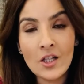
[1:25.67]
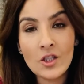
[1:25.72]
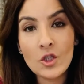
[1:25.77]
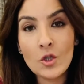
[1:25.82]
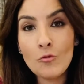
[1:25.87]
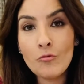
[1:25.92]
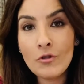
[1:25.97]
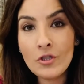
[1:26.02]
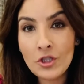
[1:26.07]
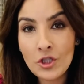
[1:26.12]

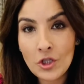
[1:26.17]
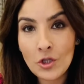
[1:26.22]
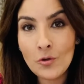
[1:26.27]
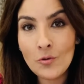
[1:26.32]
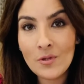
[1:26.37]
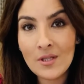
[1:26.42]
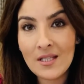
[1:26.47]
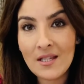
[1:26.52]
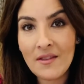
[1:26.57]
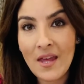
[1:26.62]
You
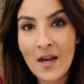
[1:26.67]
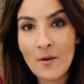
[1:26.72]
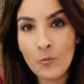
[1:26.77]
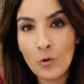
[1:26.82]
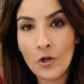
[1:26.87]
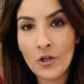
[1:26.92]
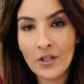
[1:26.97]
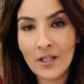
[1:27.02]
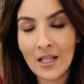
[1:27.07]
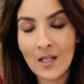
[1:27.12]
reduce their
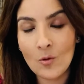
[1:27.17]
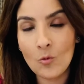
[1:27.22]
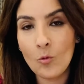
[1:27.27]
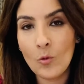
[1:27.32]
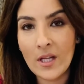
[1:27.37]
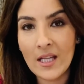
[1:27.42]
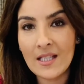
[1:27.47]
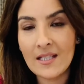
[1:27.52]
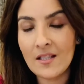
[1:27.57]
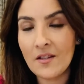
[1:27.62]
working
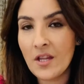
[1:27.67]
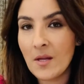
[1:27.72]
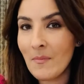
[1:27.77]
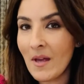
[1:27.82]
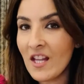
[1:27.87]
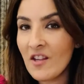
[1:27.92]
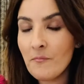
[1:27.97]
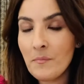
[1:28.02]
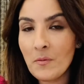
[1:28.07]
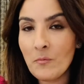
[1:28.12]
week. So they
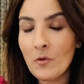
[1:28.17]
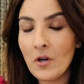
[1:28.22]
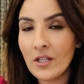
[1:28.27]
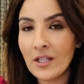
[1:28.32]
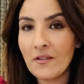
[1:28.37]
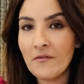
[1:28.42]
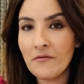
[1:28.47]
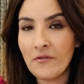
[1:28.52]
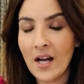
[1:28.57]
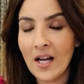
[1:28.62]
may have been
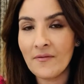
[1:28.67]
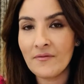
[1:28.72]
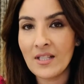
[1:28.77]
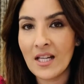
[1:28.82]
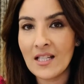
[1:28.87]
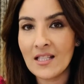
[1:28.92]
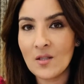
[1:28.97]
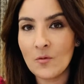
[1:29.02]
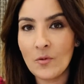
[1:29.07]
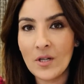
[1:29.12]
working 5
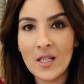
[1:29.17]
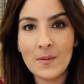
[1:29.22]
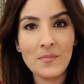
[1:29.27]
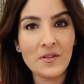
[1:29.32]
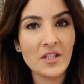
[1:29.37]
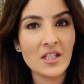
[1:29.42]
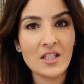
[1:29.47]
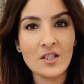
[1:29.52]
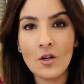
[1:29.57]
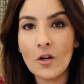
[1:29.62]
days a week,
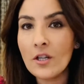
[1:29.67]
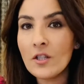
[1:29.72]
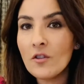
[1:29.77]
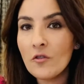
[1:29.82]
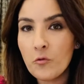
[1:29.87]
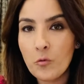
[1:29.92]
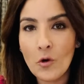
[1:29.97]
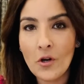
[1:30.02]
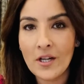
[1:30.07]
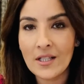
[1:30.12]
but there's not
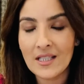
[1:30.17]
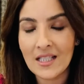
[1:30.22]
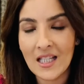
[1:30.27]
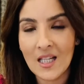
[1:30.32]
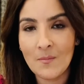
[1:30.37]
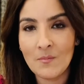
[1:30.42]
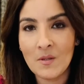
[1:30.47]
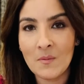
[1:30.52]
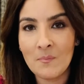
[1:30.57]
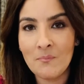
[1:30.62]
enough work to
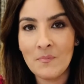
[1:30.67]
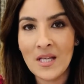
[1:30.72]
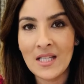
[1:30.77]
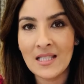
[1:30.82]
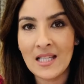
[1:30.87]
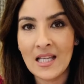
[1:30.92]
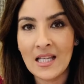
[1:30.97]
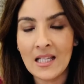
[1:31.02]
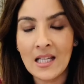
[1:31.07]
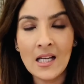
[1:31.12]
keep them
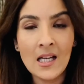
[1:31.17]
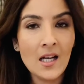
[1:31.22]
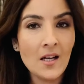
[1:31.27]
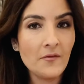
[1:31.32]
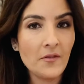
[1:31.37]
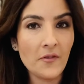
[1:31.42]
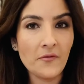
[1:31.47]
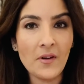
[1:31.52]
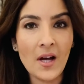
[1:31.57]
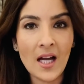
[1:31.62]
busy
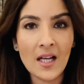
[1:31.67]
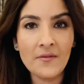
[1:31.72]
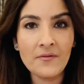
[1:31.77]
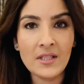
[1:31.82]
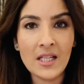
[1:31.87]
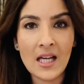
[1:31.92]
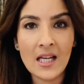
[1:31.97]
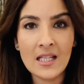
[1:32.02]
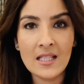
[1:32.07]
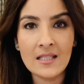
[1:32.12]
for 5
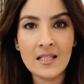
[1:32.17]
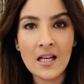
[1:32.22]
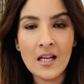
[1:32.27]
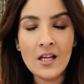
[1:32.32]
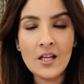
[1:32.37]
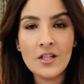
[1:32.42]
days.